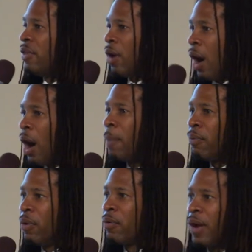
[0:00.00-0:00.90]
There are
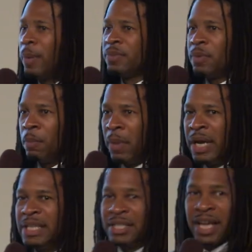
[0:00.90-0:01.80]
programs,
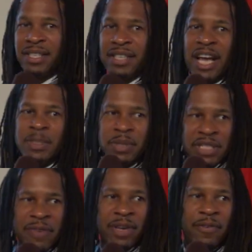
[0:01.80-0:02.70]
money set aside
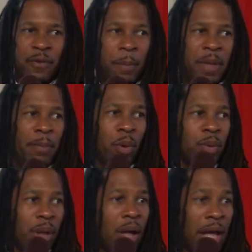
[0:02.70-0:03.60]
specifically for
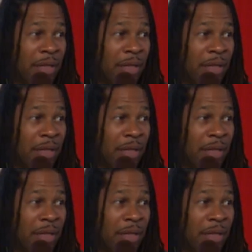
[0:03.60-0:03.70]
people